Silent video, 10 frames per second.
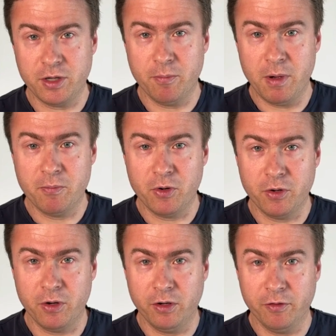a
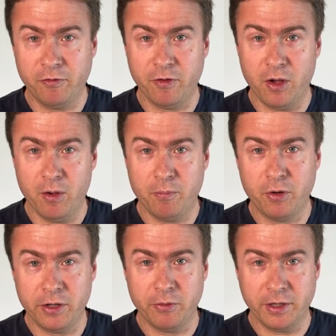member of
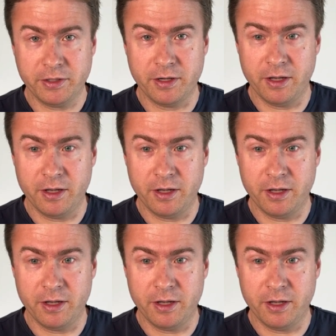Polyreg